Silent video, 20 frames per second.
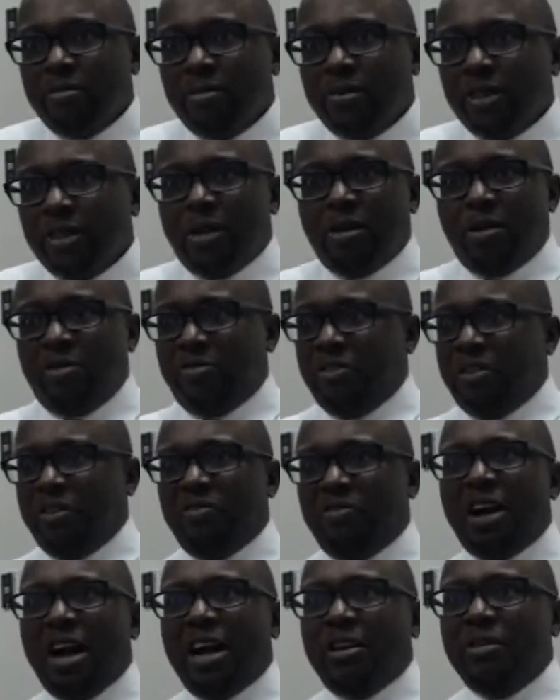They don't feel
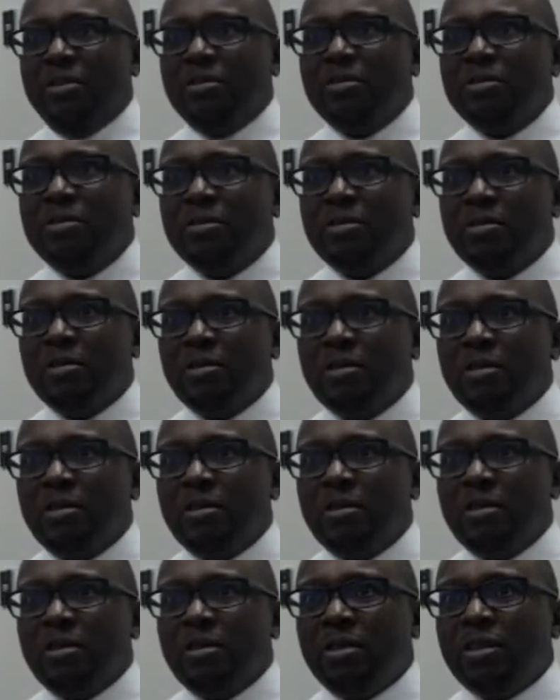value.
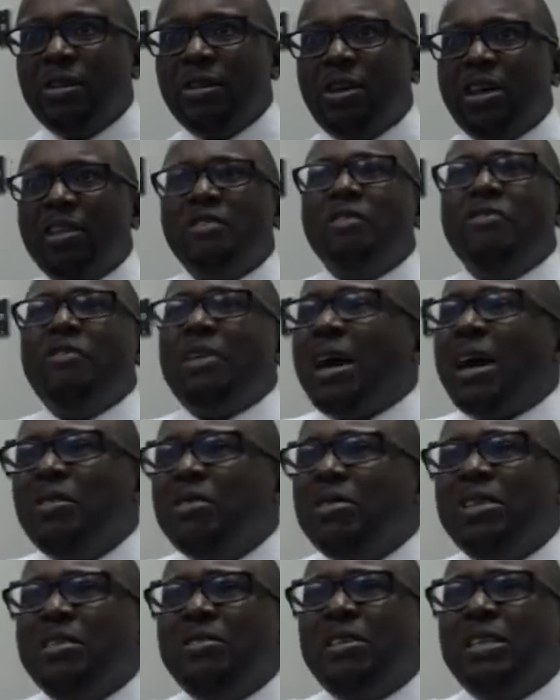I
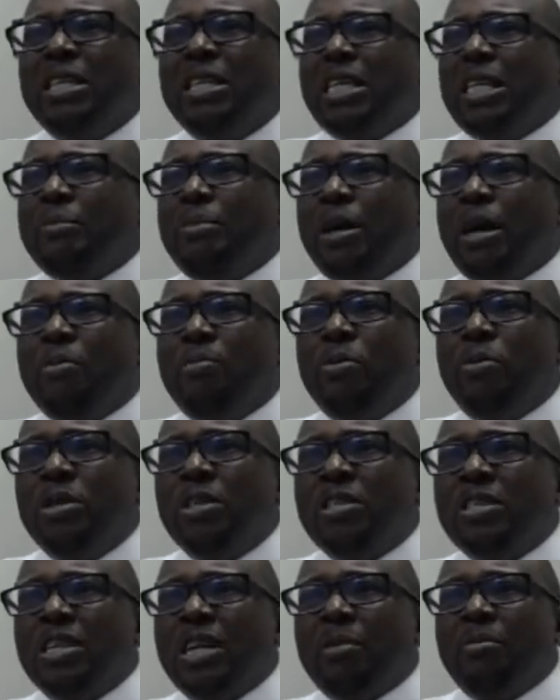don't even think the typical
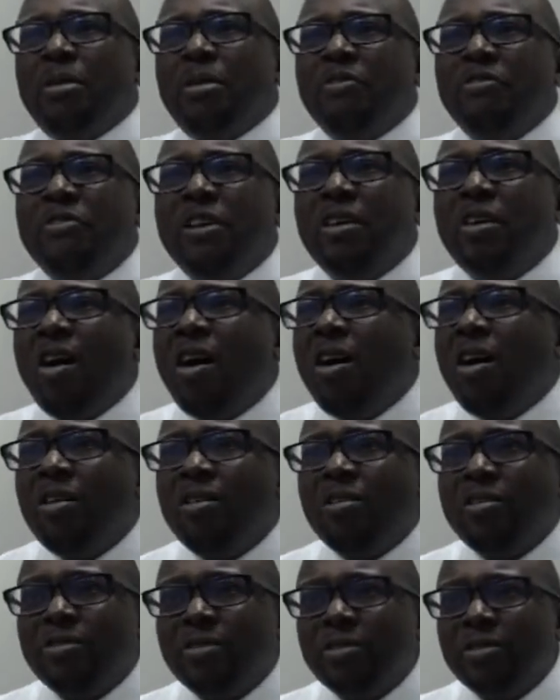police in Liberia feel
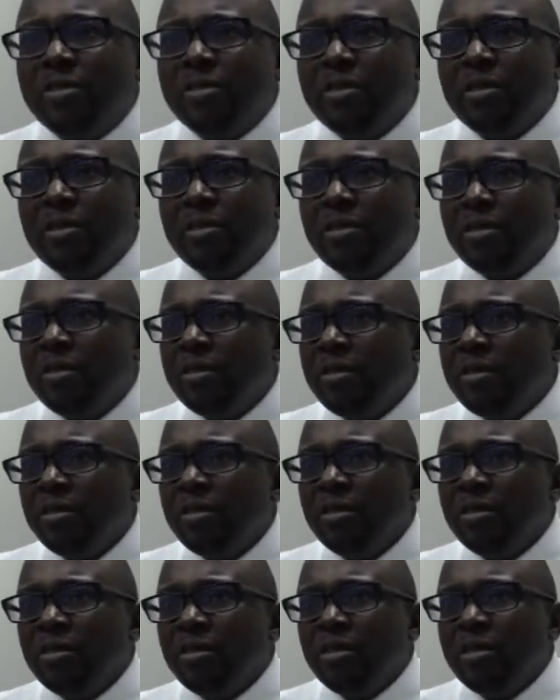love.
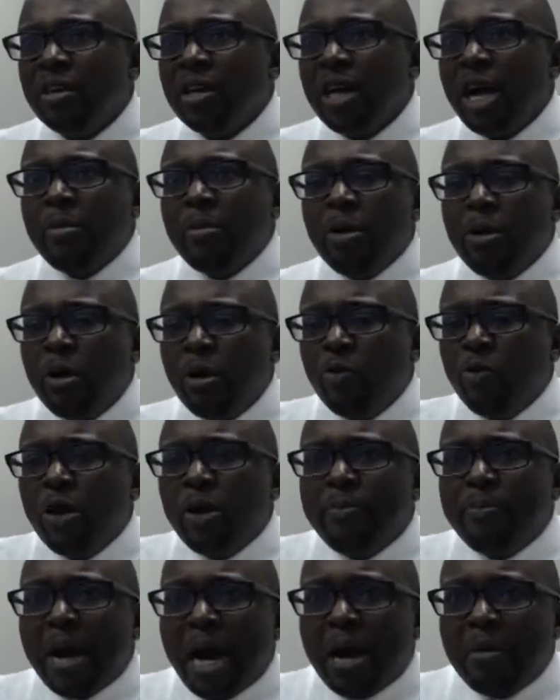I mean, we
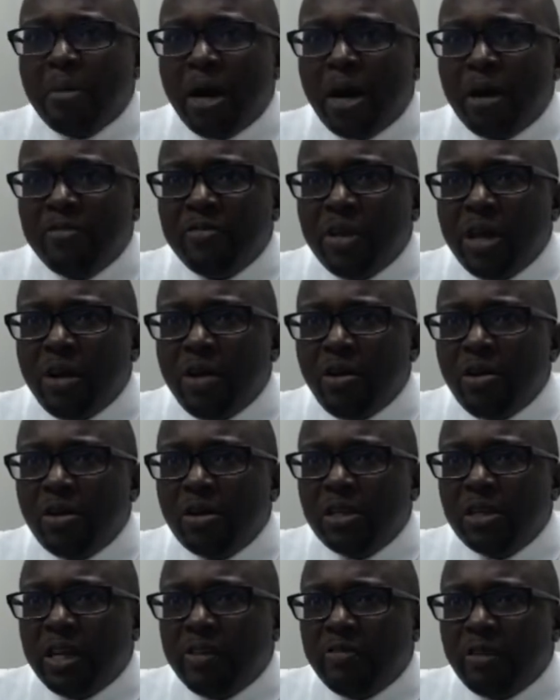badmouth them all
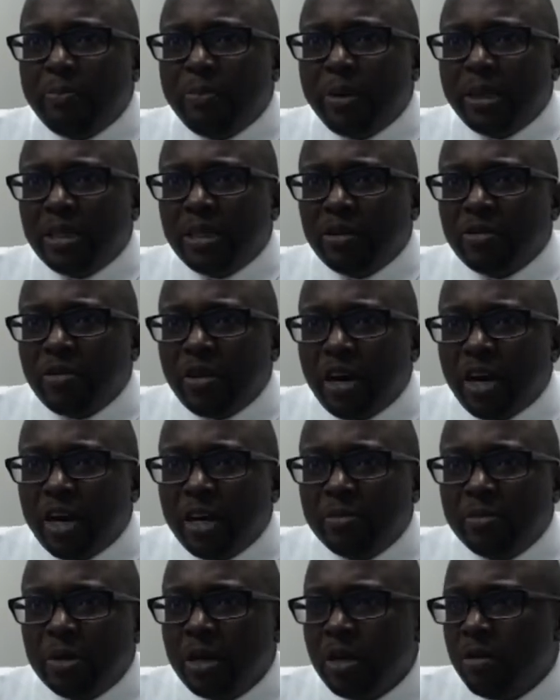day for petty
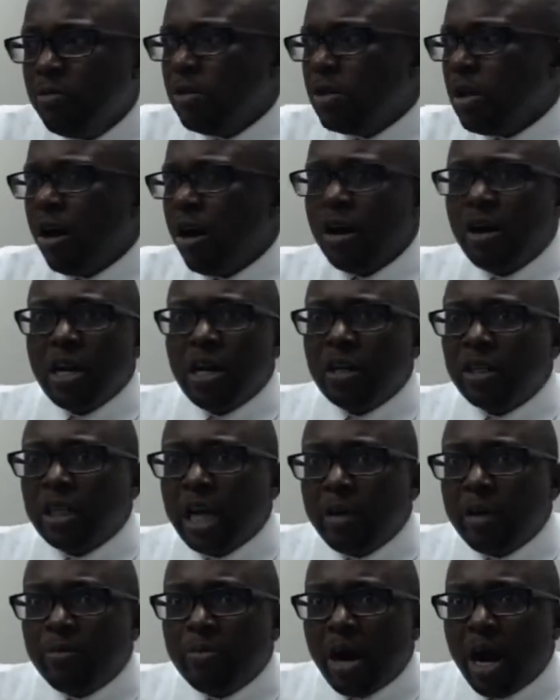crimes. We know they
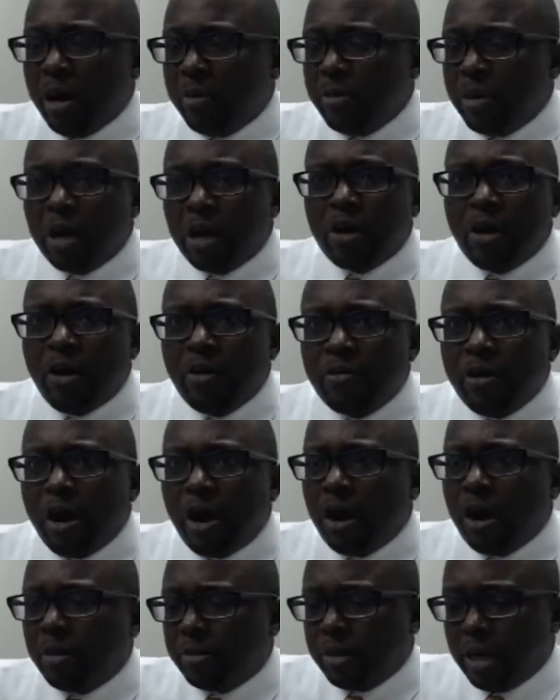take bribe, they
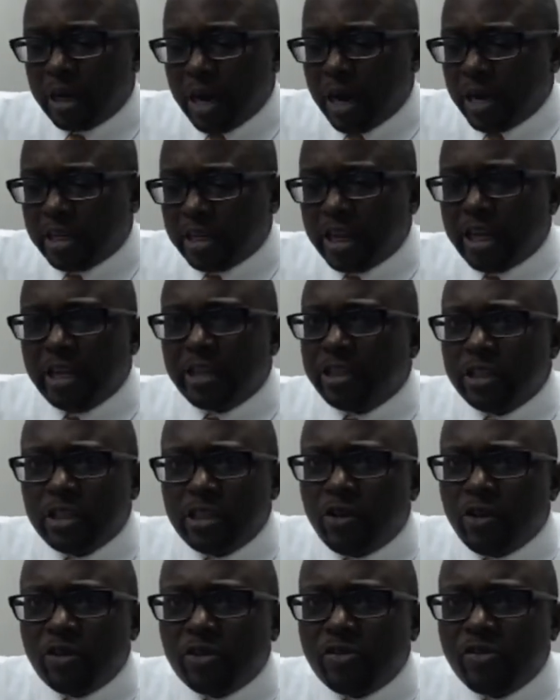corrupt, they got this in
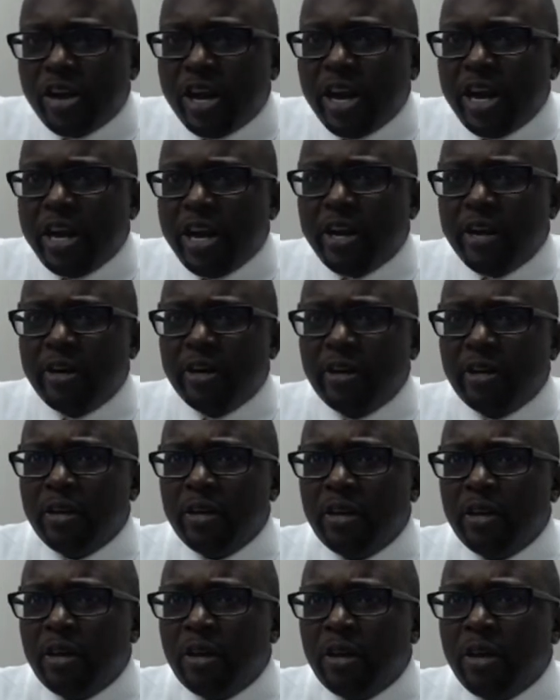your tree.
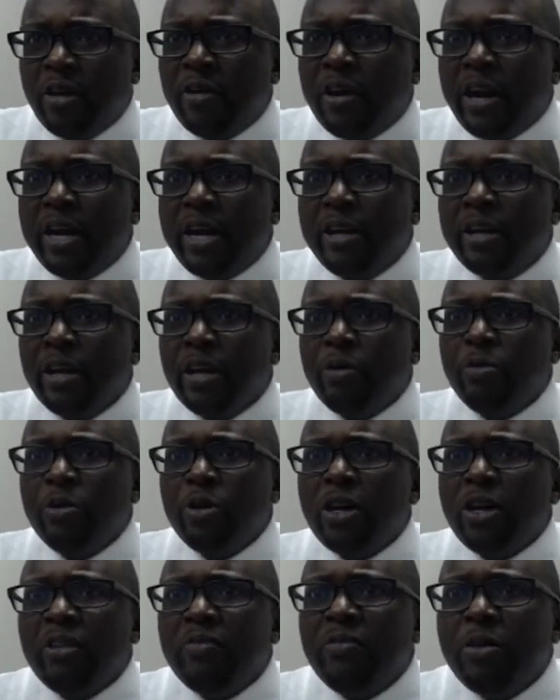All right? We
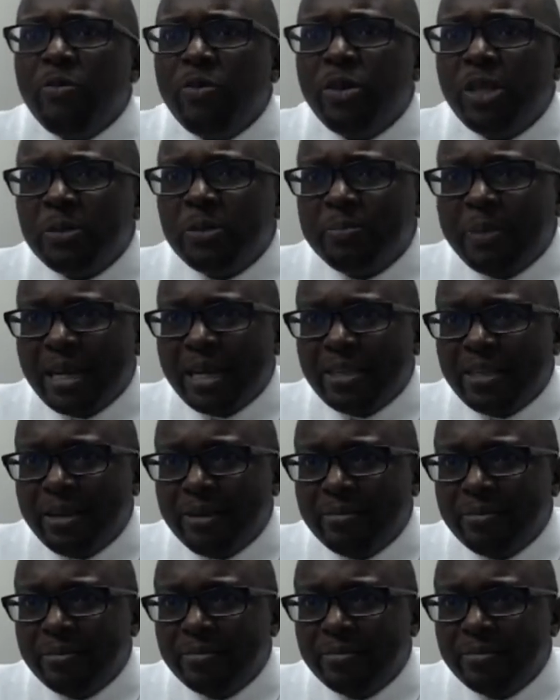don't even respect them.